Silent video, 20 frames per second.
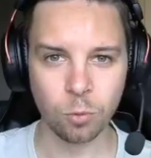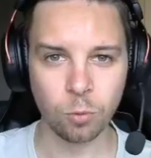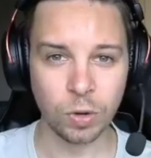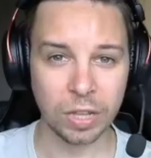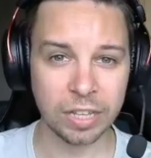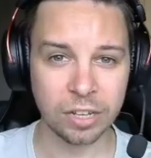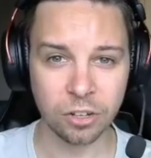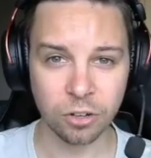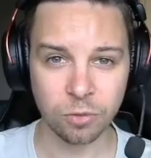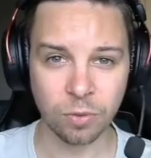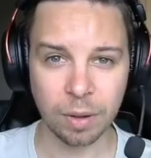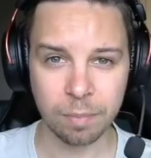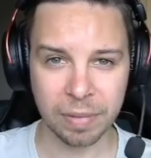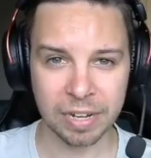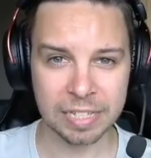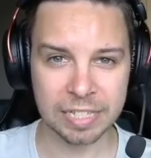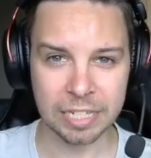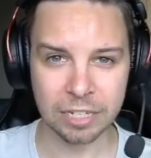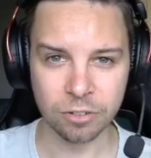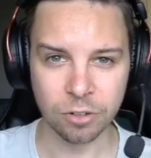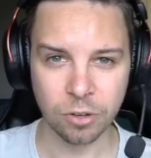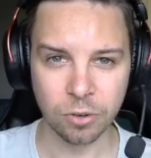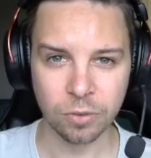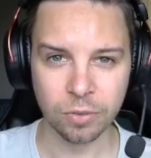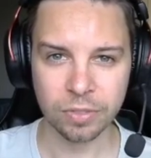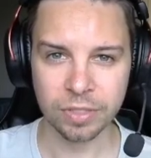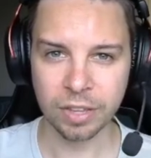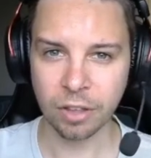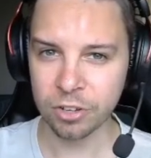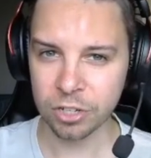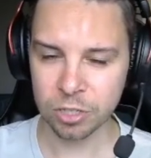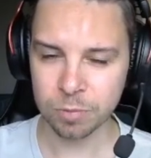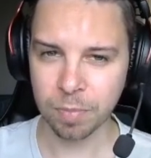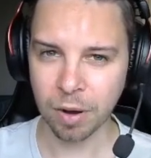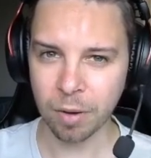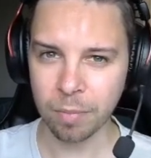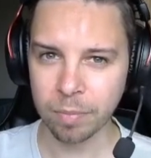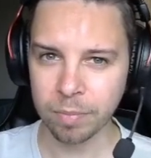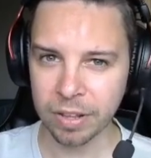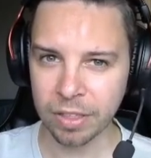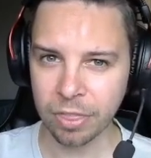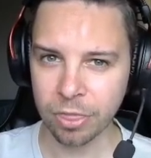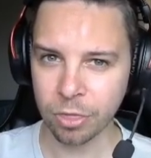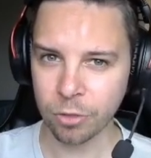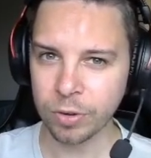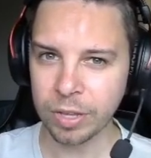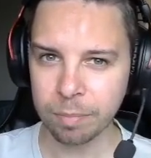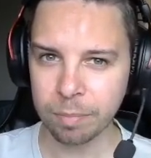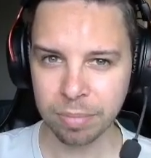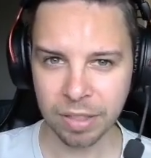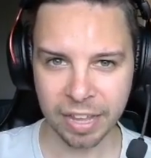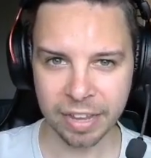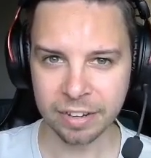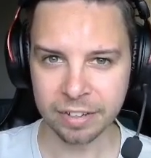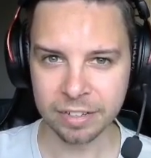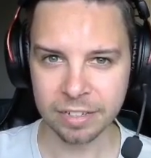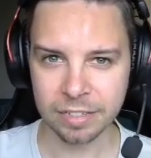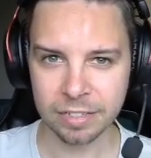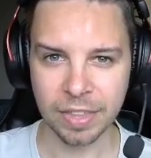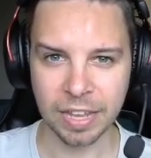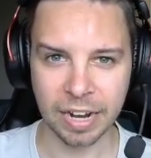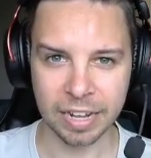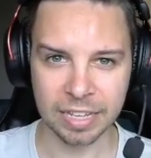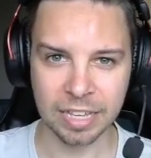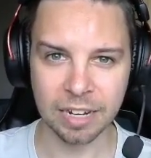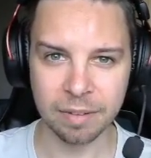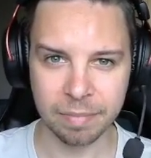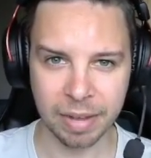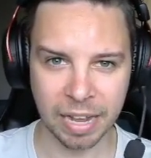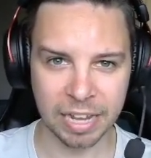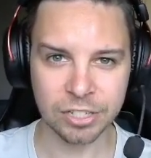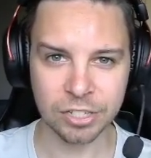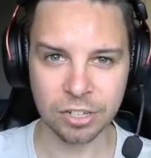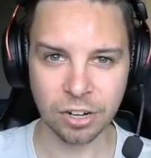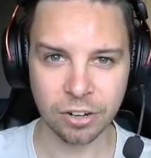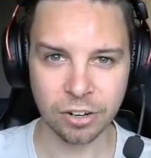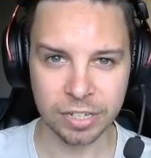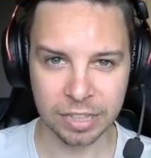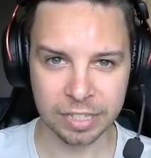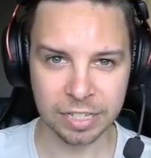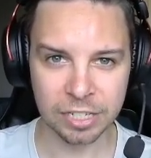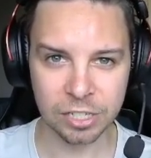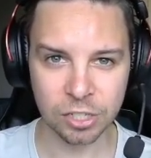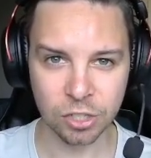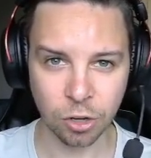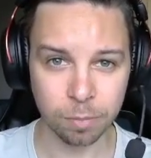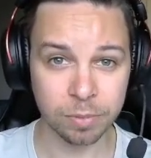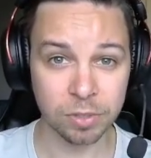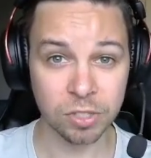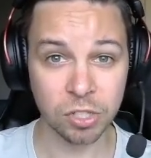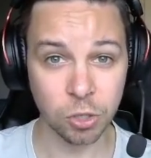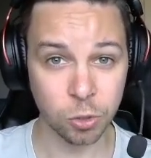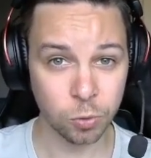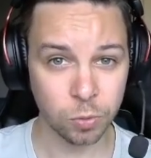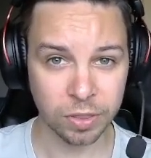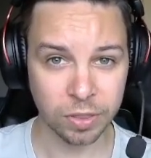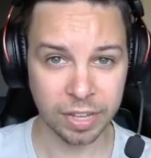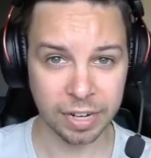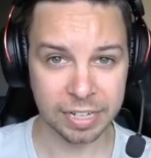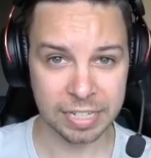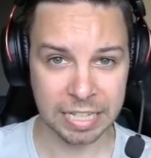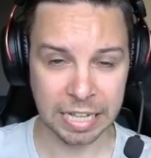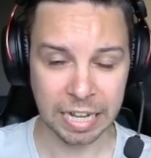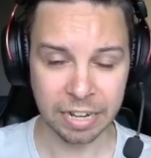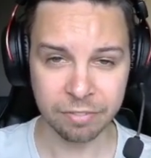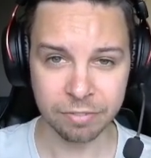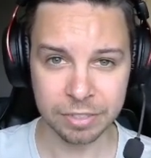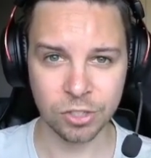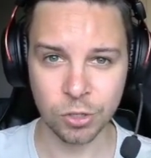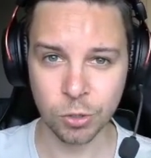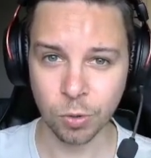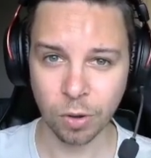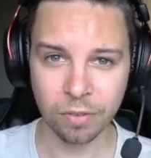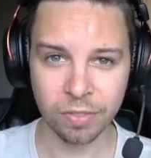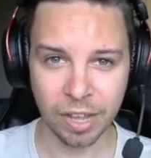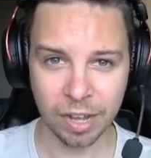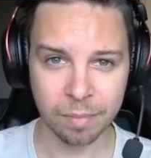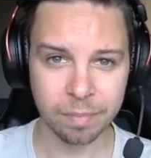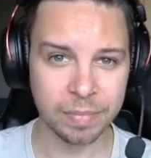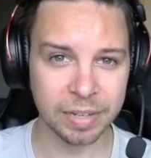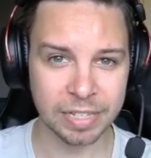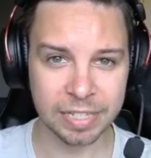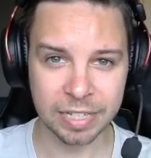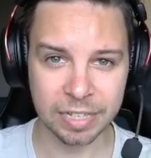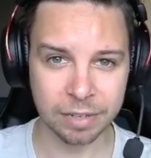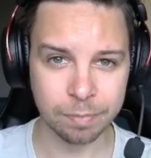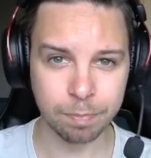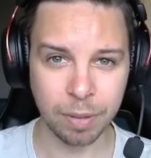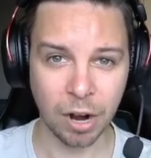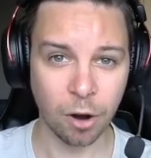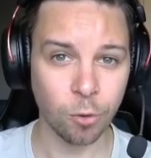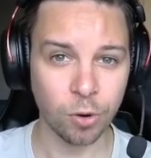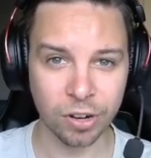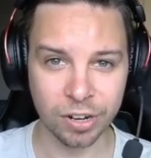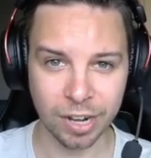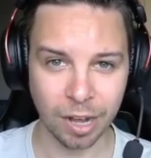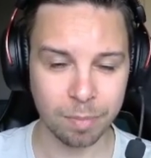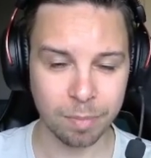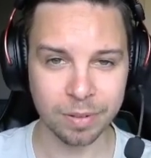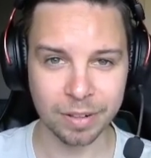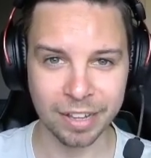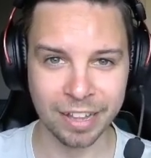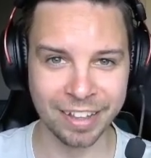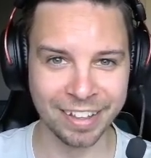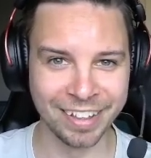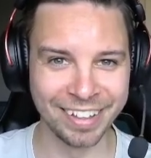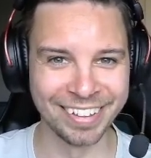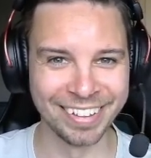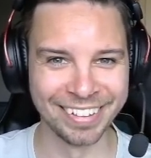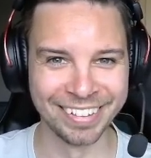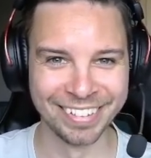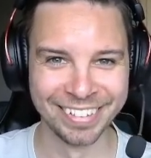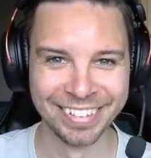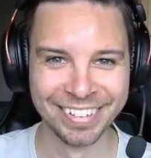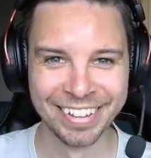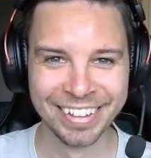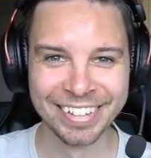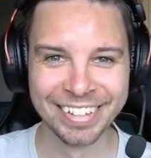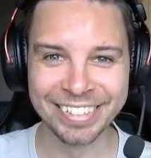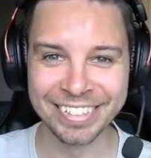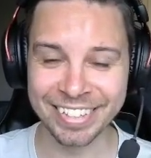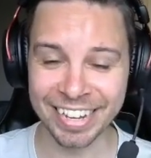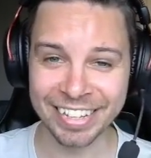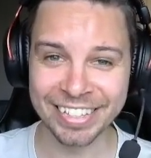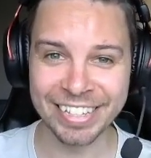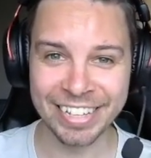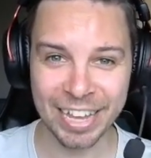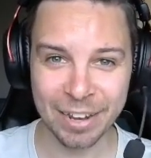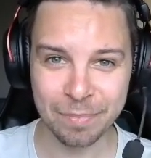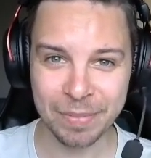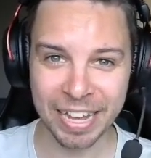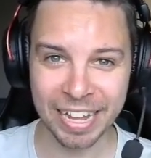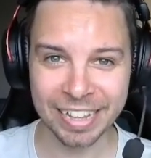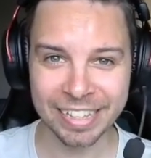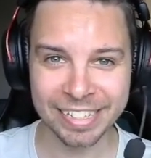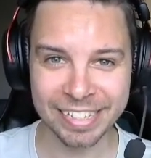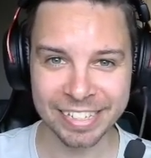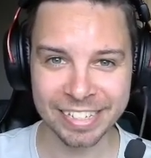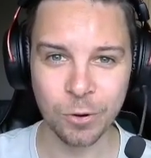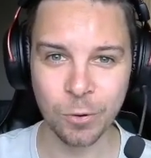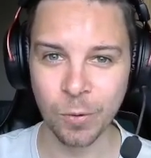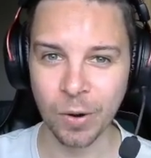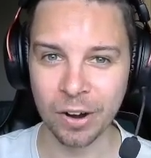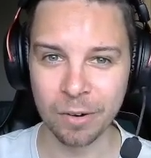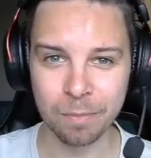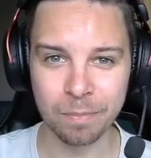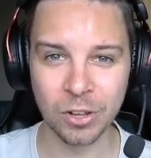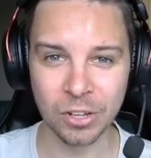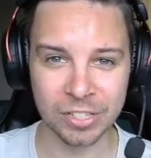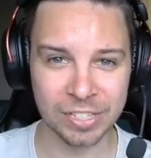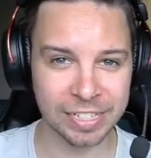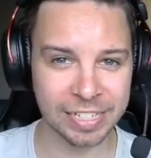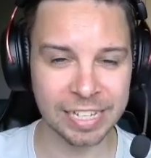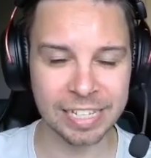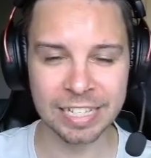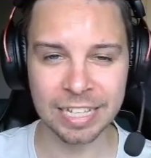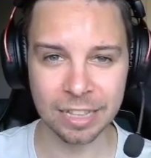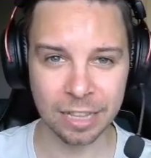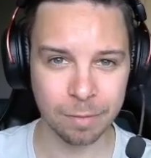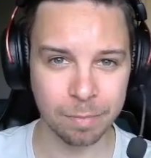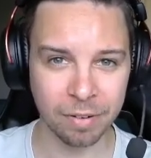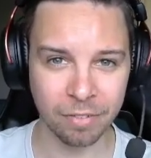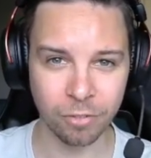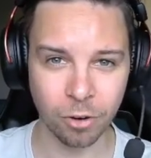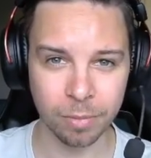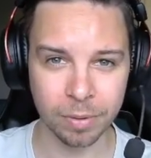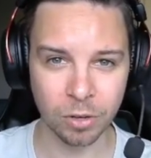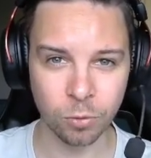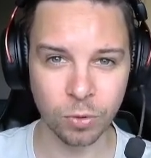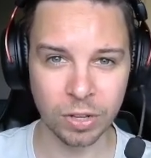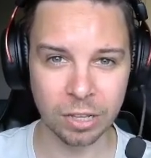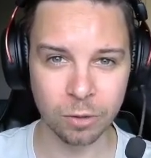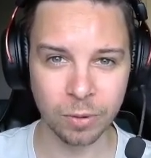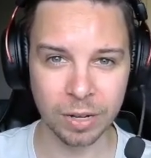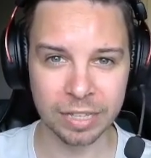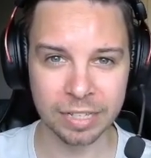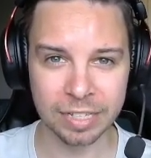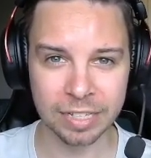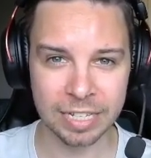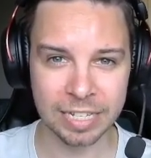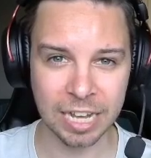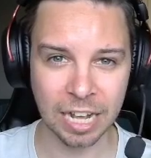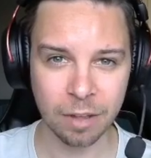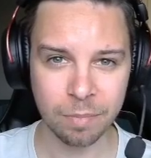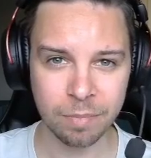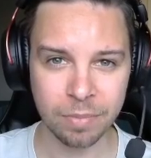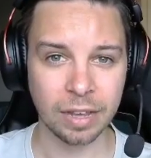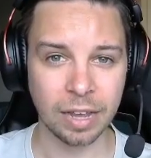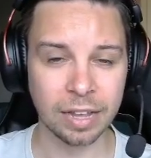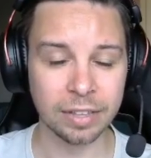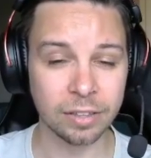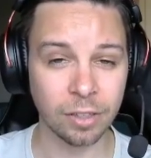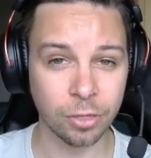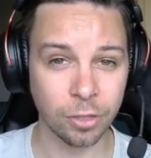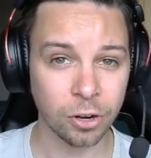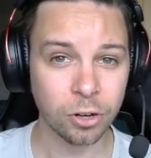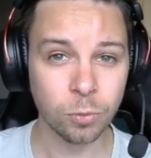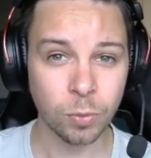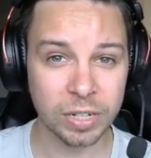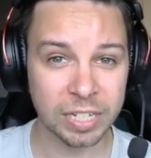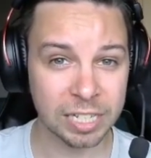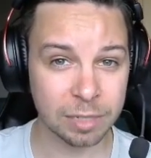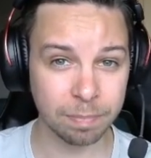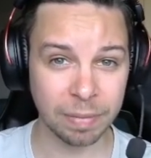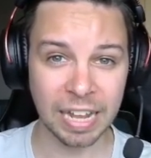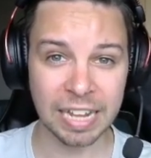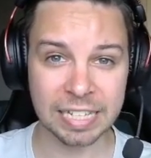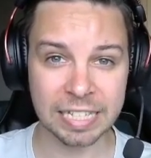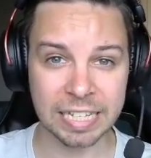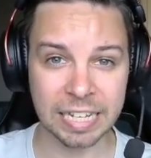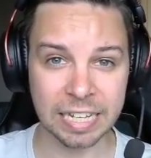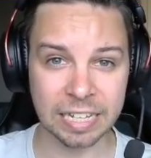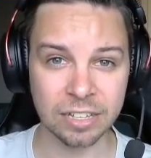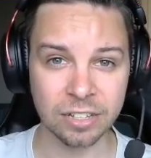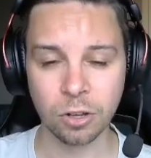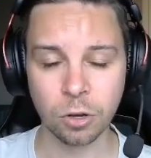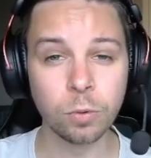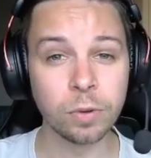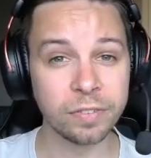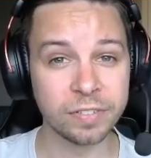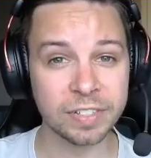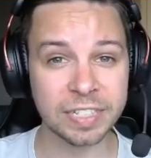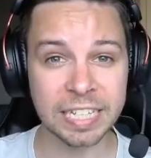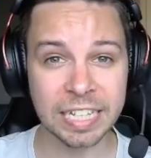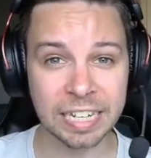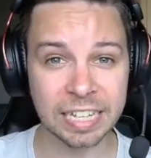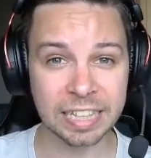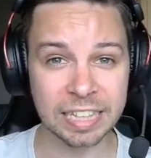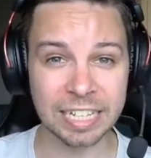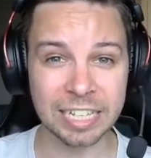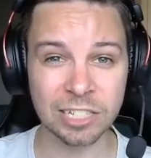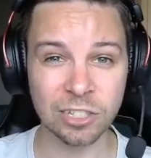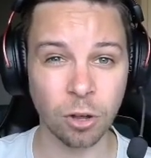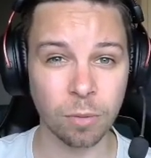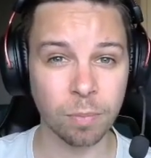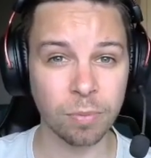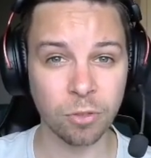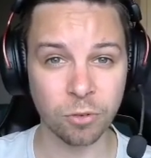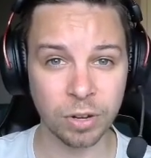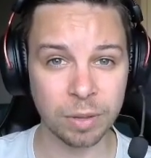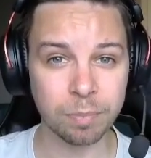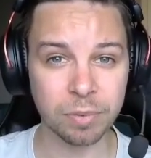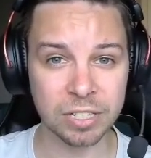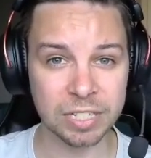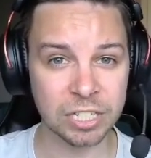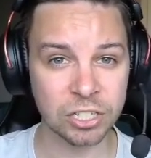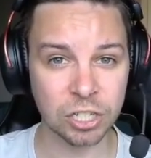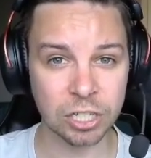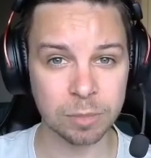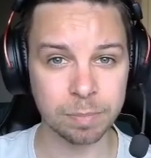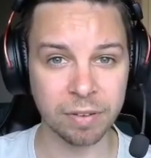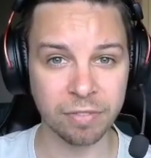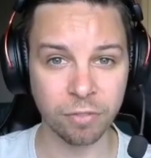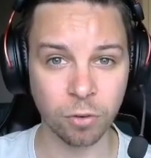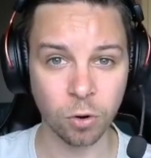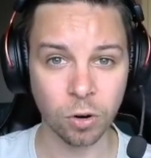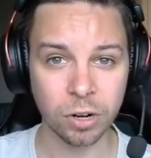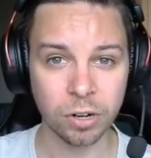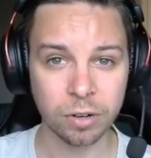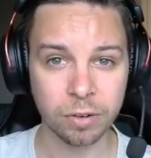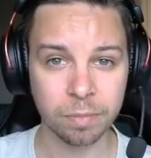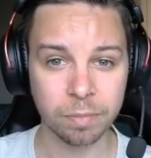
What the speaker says: Really good run by Zero. Now there's probably 3 players that I can imagine are in this top 2 that is left. 2 of them is the power couple, JT and Miels, who are consistently performing really well in this cup. And the third one is Blastic, who we've seen in these top 3 positions before,